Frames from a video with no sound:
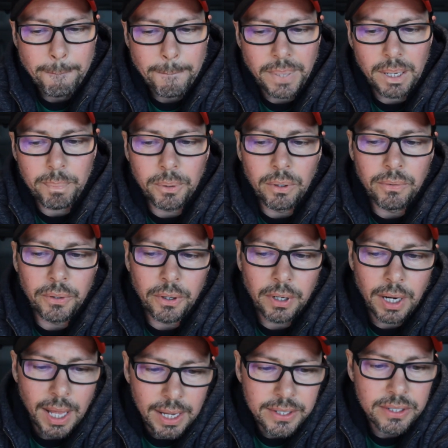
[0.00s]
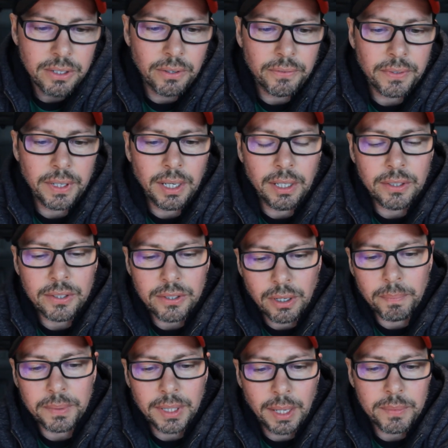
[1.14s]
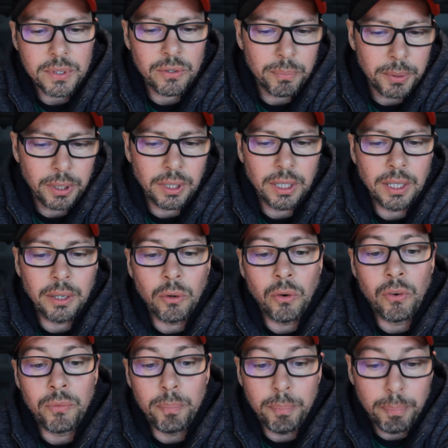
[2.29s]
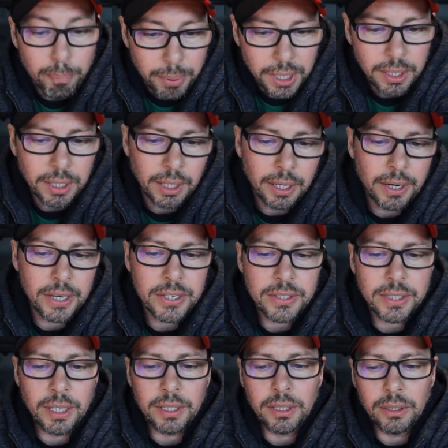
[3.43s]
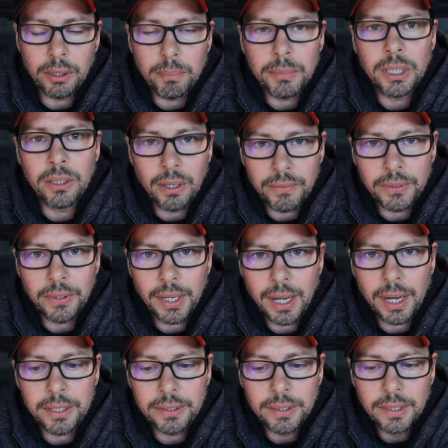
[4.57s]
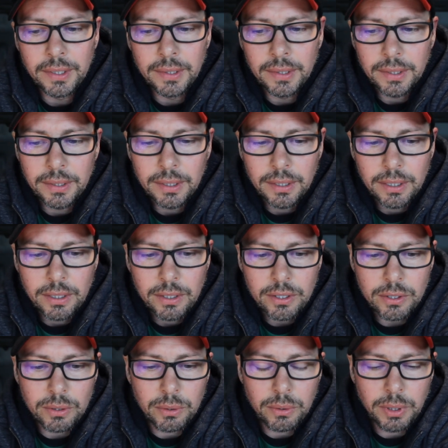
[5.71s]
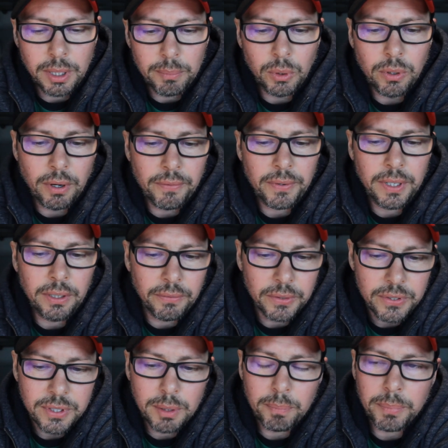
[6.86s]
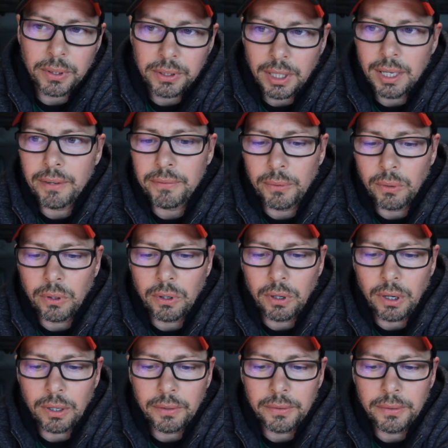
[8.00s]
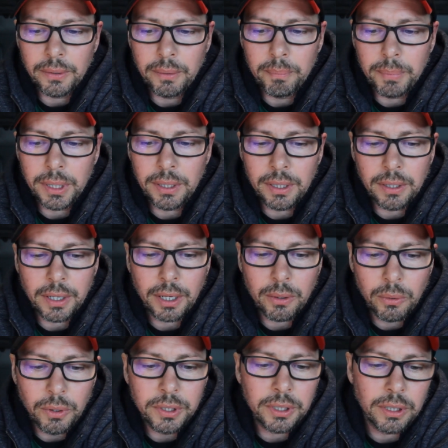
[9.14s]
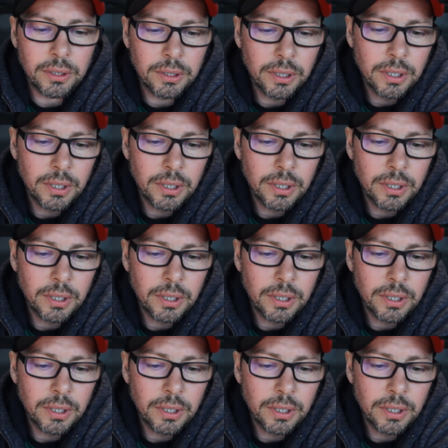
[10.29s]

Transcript: People were less afraid sometimes of being arrested in the middle of the night. So, and more afraid of the simple telephone call, you know, being recorded.